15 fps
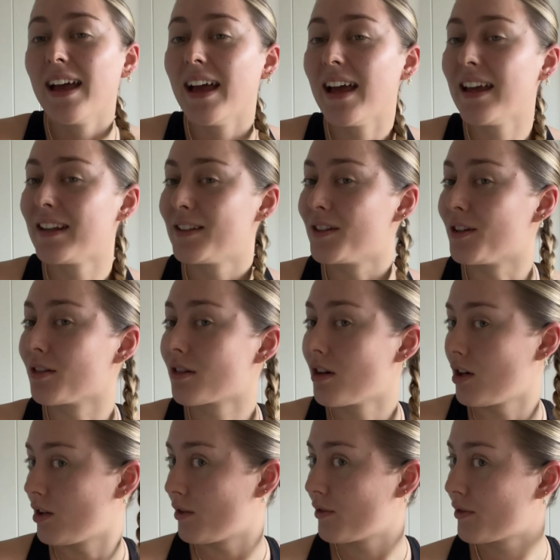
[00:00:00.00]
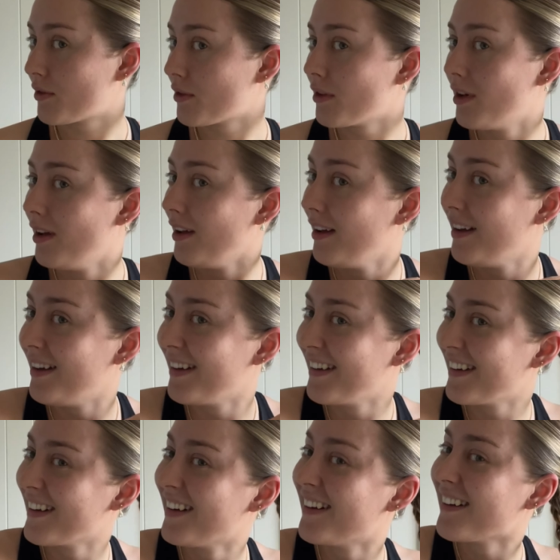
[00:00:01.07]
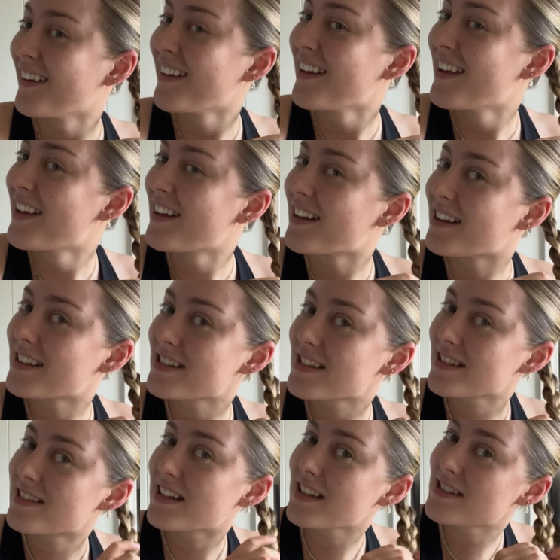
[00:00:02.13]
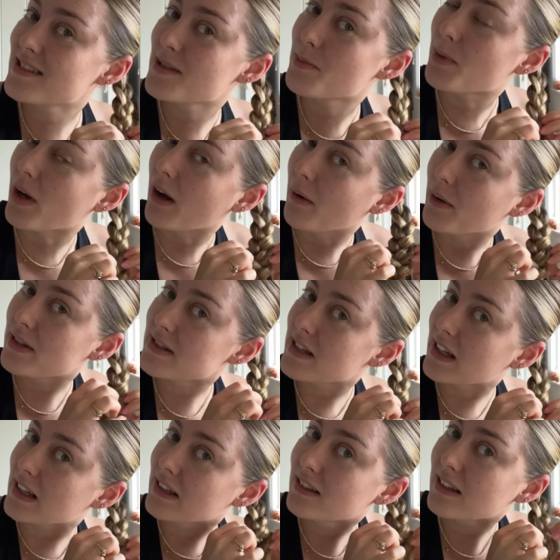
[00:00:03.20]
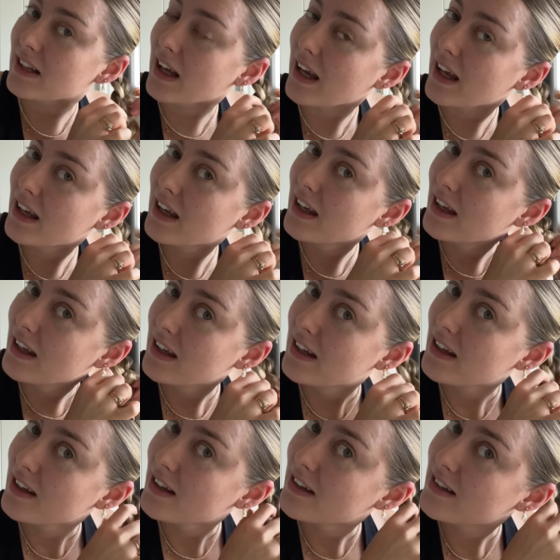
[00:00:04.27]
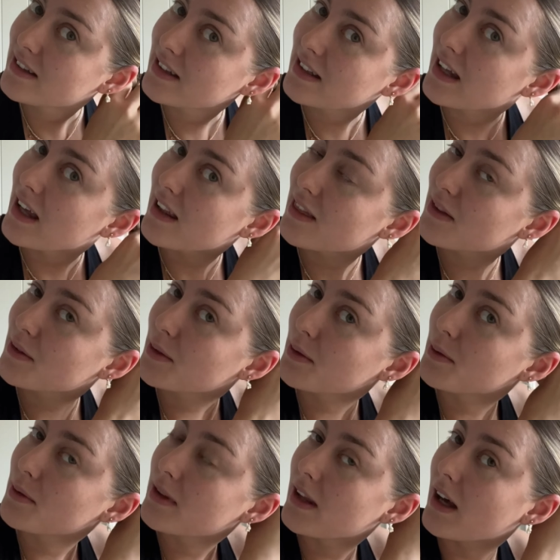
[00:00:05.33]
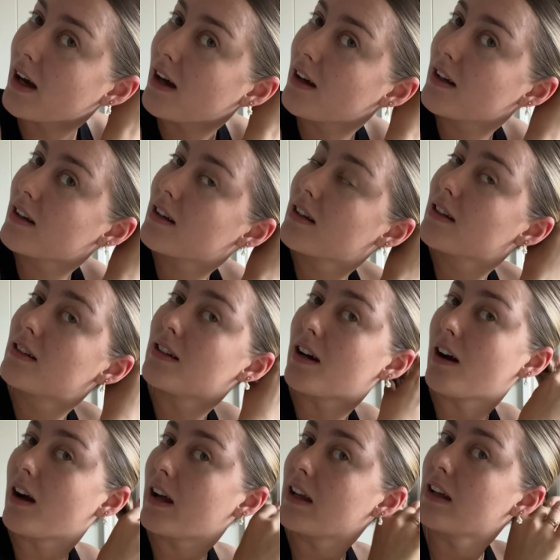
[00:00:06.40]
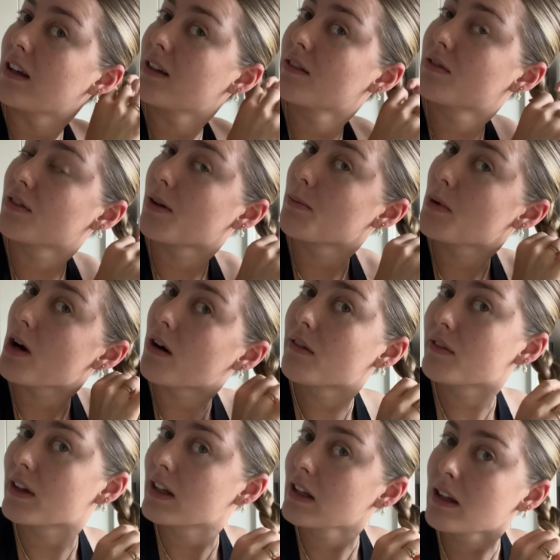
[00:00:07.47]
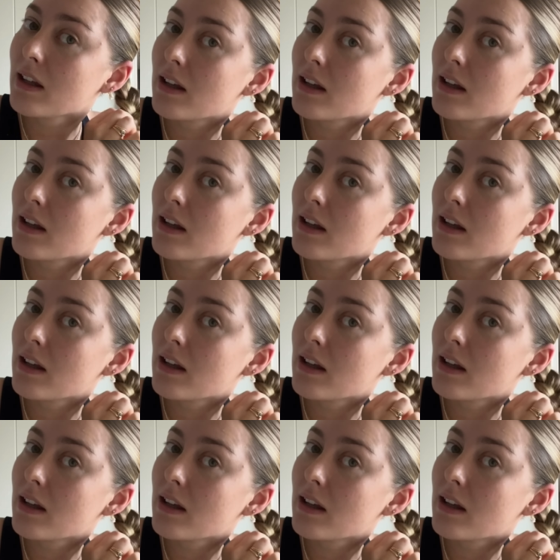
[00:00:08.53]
not cough. That's the bar we're setting today, to get through it without dying from coughing,